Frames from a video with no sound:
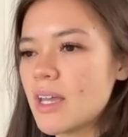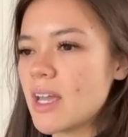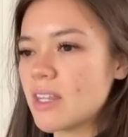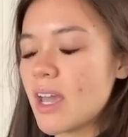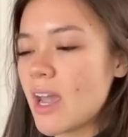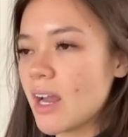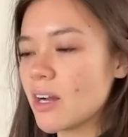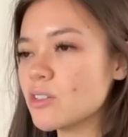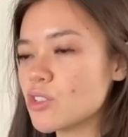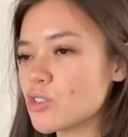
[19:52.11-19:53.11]
And the
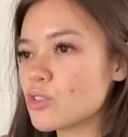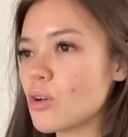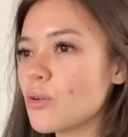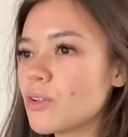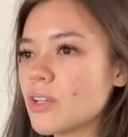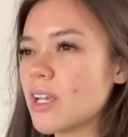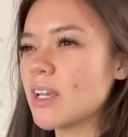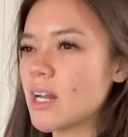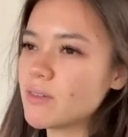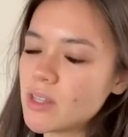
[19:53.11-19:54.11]
air is just so
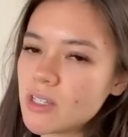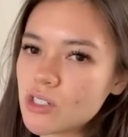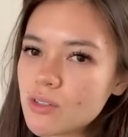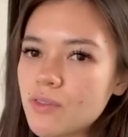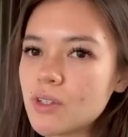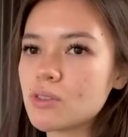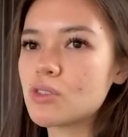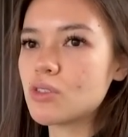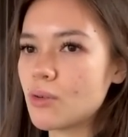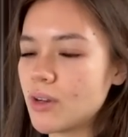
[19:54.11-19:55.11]
clean. Everything just feels
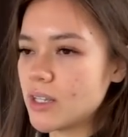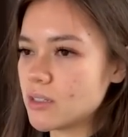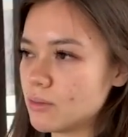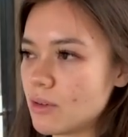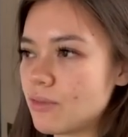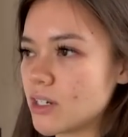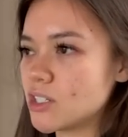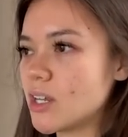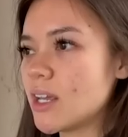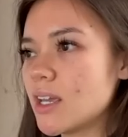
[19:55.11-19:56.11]
so nice and
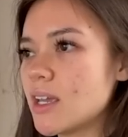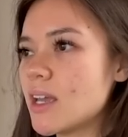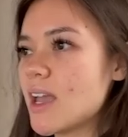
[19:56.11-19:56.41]
refreshing.